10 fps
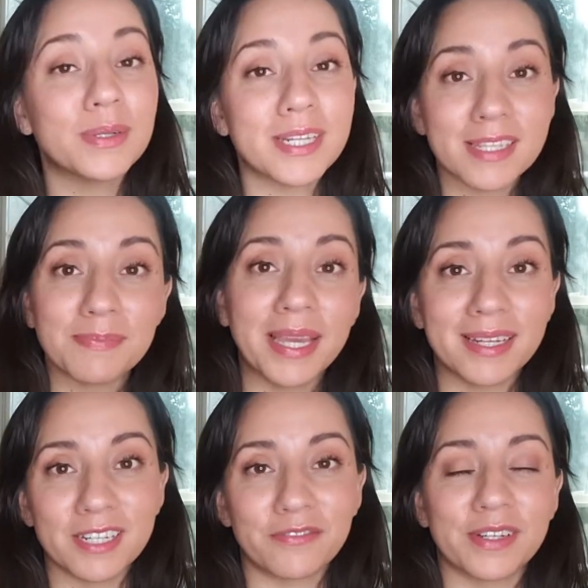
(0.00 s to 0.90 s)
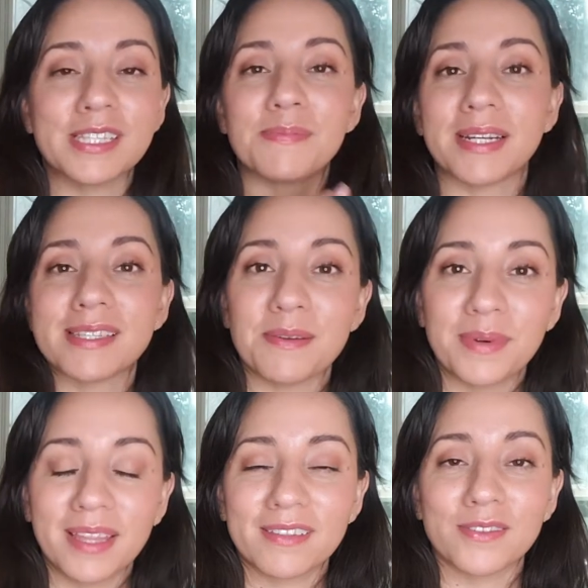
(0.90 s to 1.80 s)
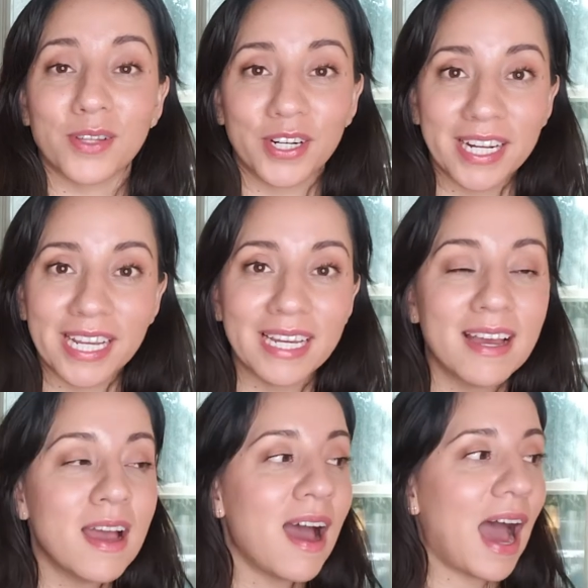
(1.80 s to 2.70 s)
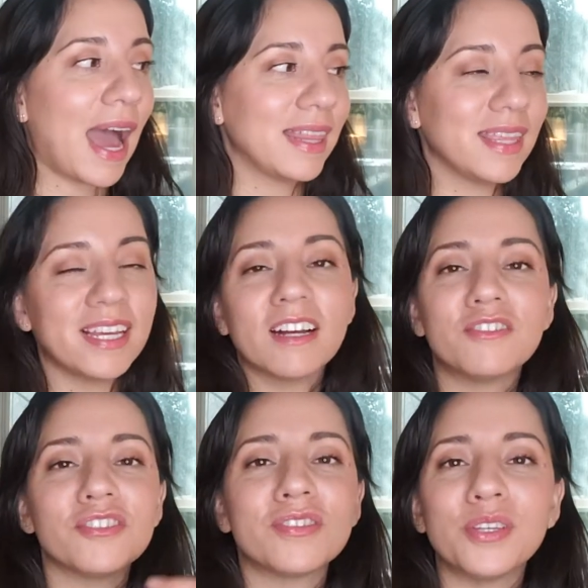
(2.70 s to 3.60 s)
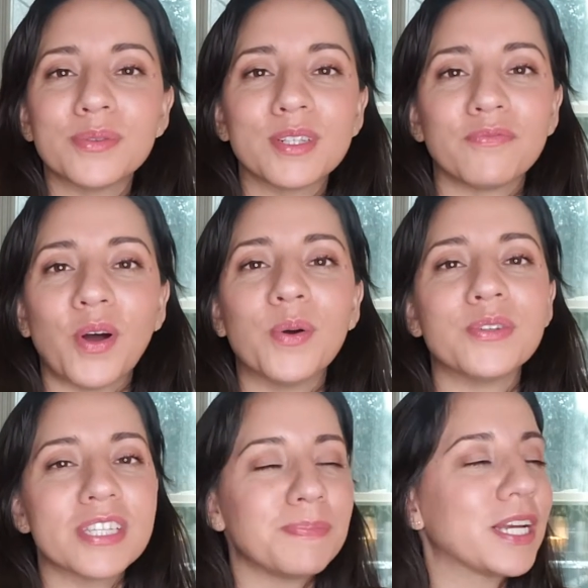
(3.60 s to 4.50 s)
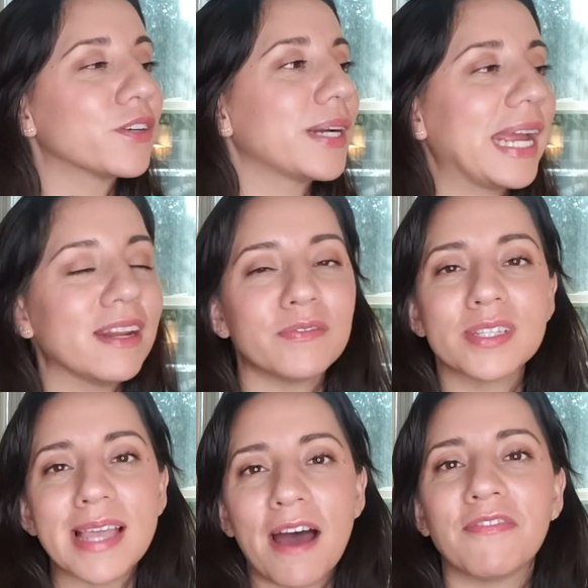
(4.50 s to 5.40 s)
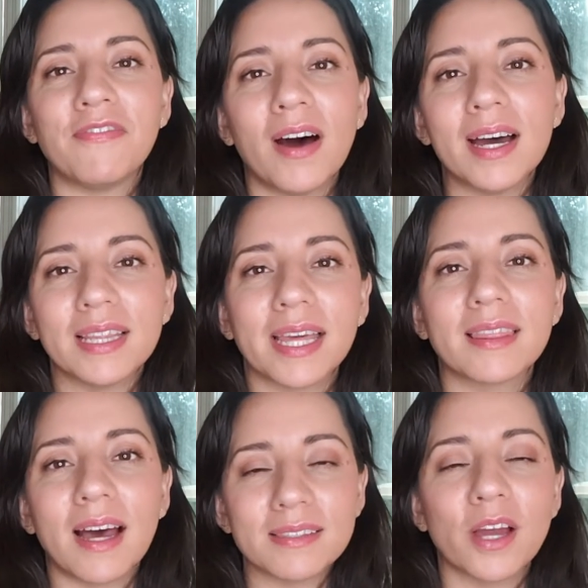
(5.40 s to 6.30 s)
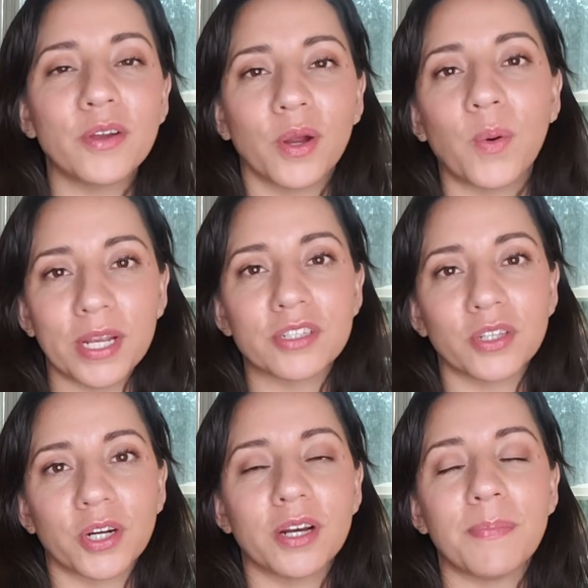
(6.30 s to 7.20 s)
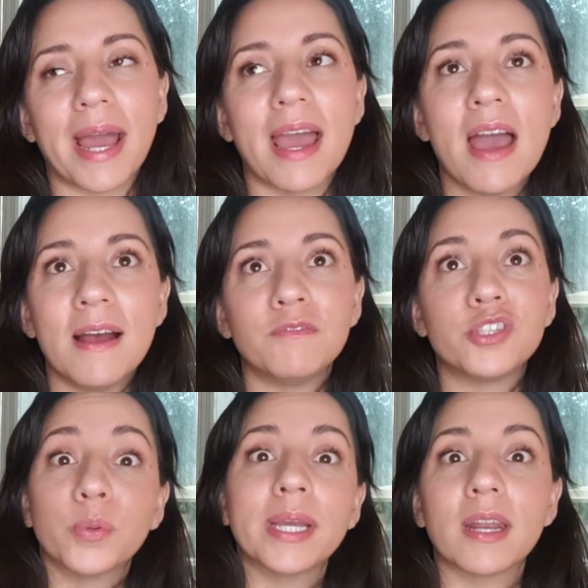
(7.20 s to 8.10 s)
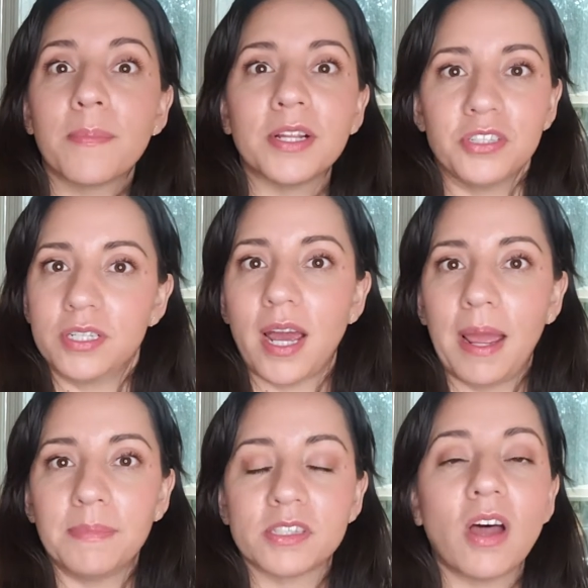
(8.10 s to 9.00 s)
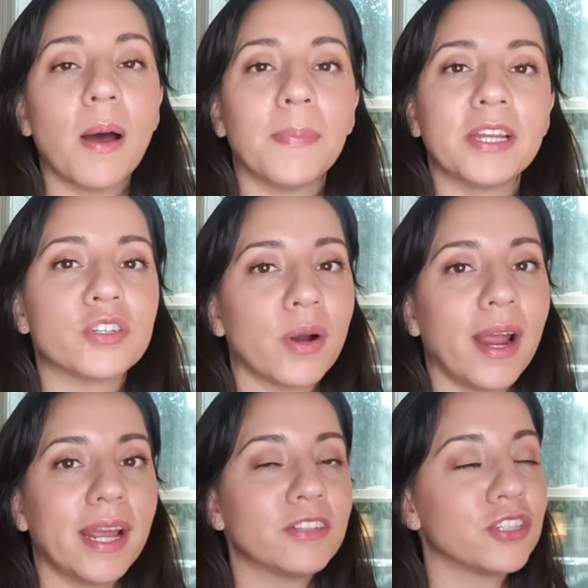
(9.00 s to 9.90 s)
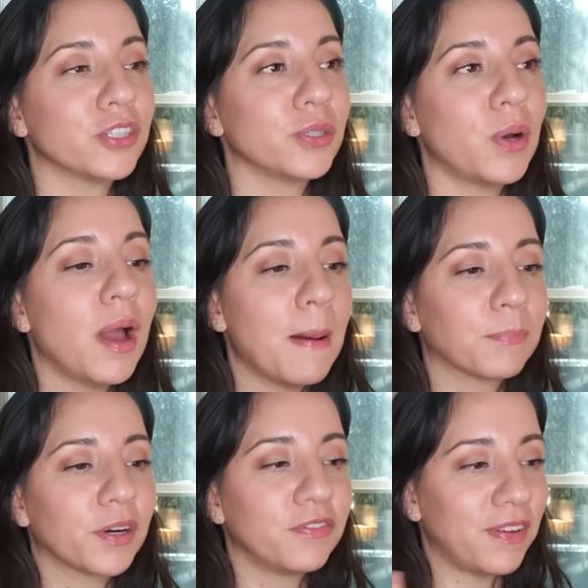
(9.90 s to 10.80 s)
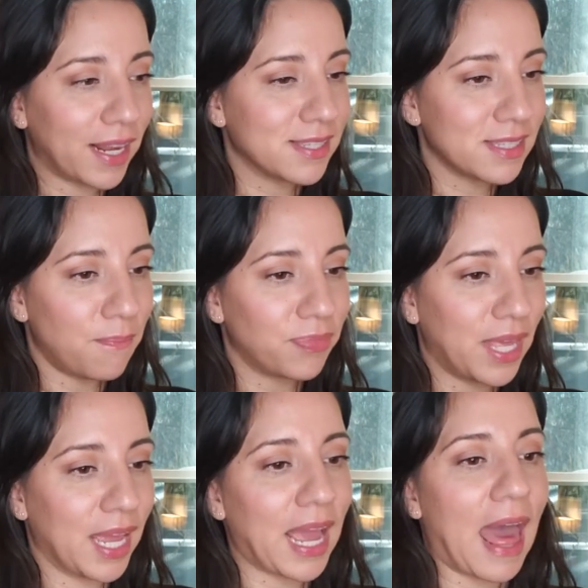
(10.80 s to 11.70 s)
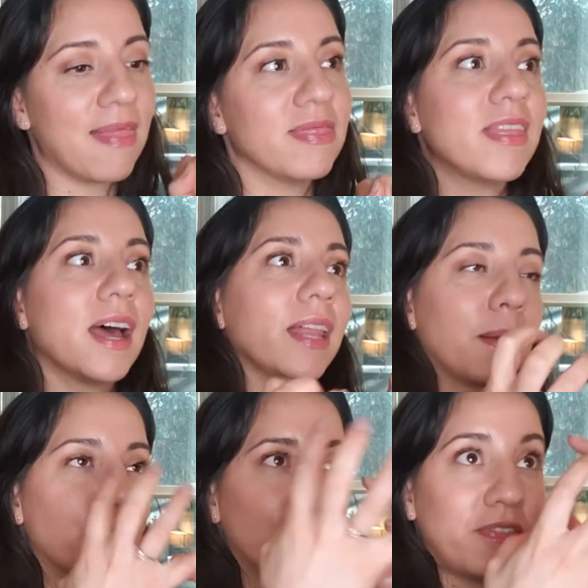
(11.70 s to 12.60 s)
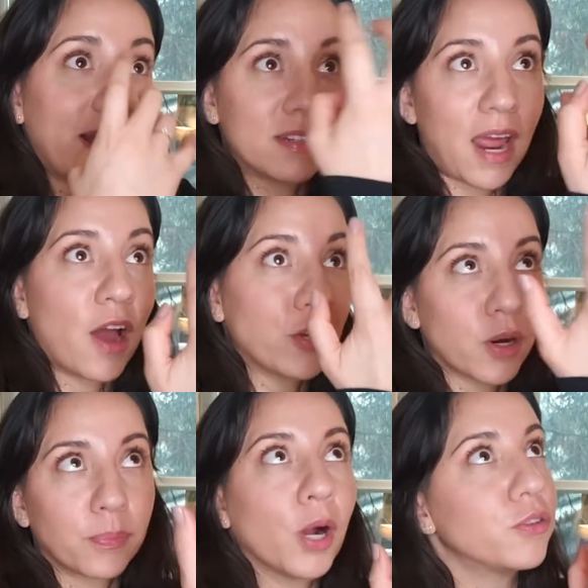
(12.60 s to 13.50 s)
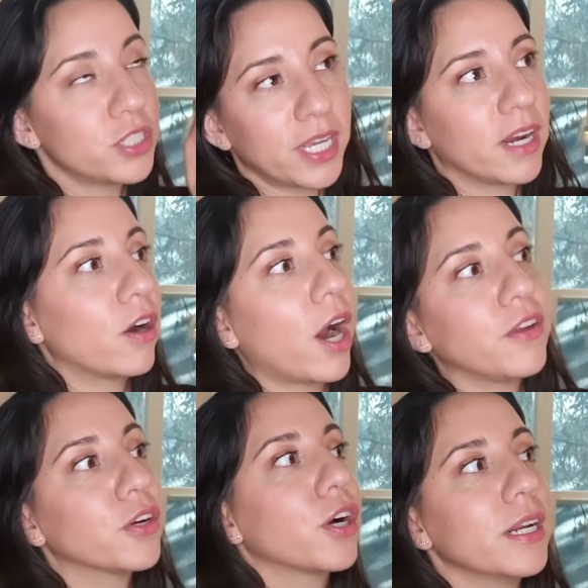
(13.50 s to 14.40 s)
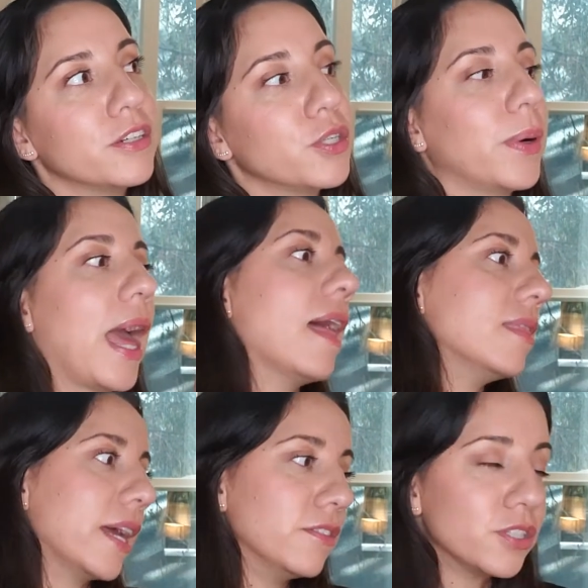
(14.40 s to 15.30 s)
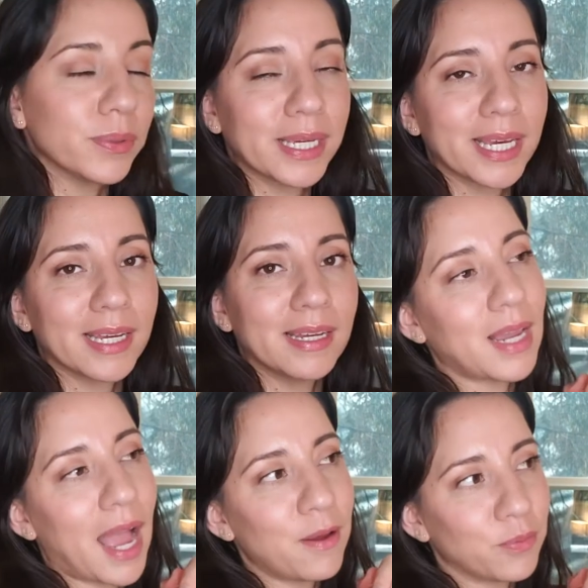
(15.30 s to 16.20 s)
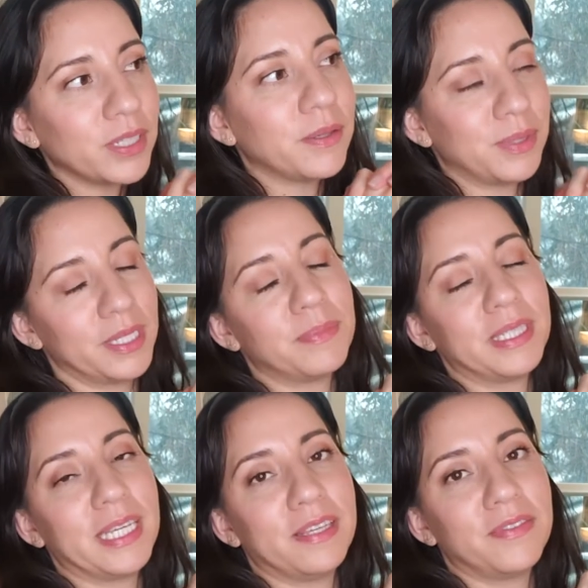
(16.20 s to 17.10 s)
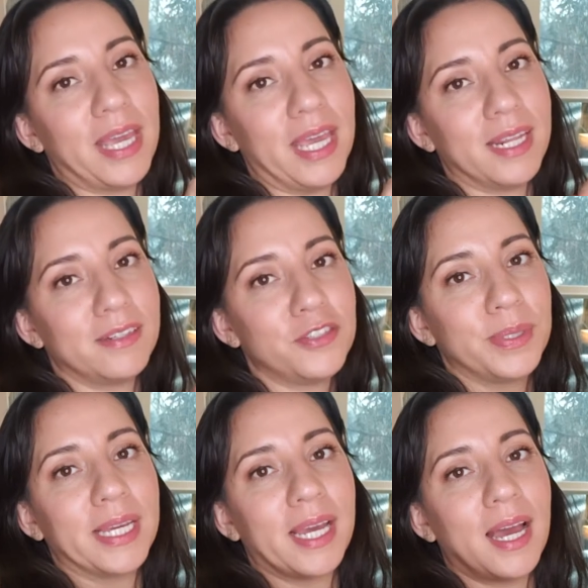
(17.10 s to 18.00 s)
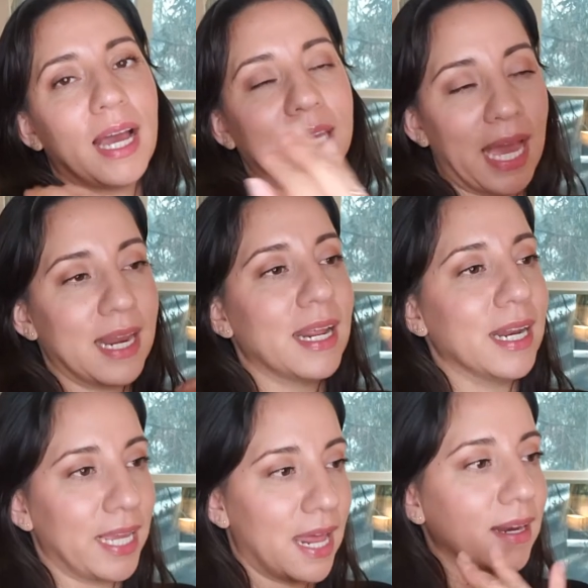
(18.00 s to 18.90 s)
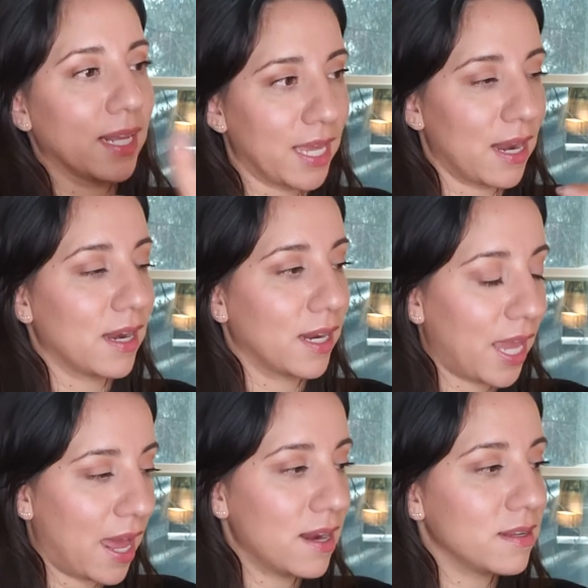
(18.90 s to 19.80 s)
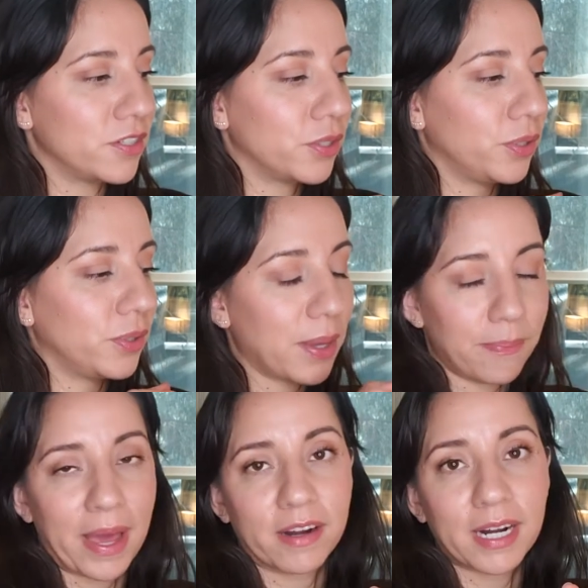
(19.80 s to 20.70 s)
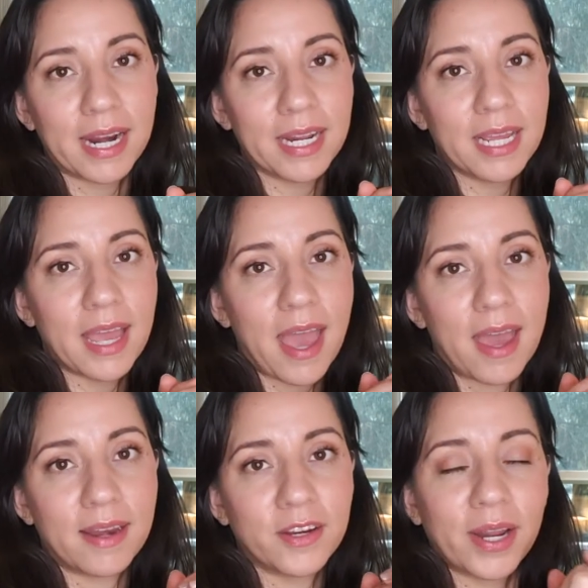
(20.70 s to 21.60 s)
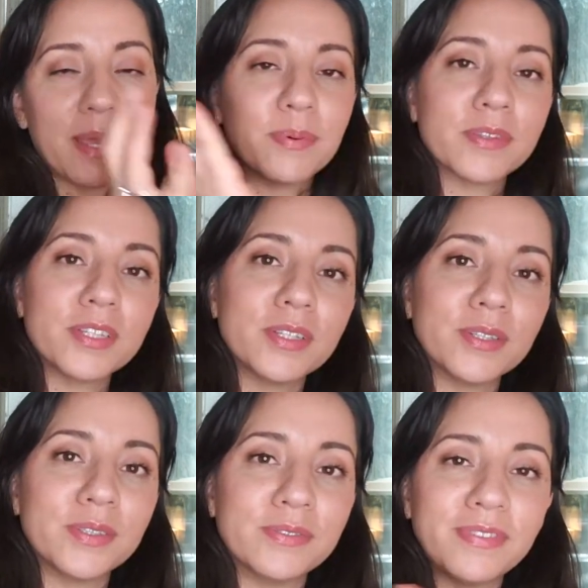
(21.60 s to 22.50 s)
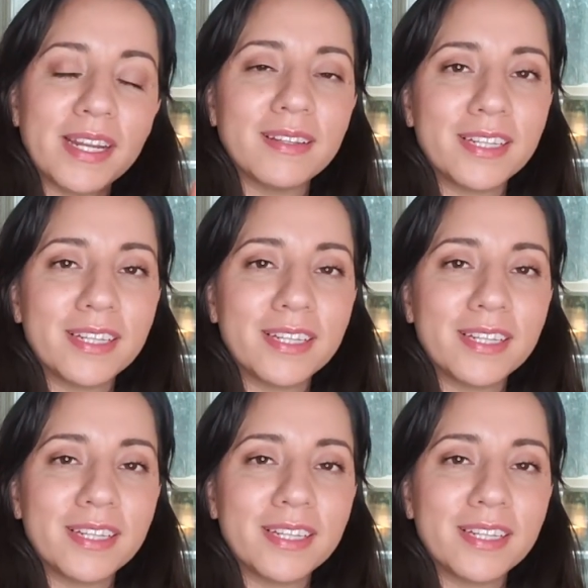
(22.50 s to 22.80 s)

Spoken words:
it does make a difference, but as somebody that's learning, I think just use your phone, just be creative, just have fun. Like, that's how you're going to learn, by doing it a bunch of times, not by trying to perfect something and that like perfect how you're approaching it or how you're gonna do it and then doing it. I really, really believe in doing it again and again and again and again until you get better at it and you're able to finally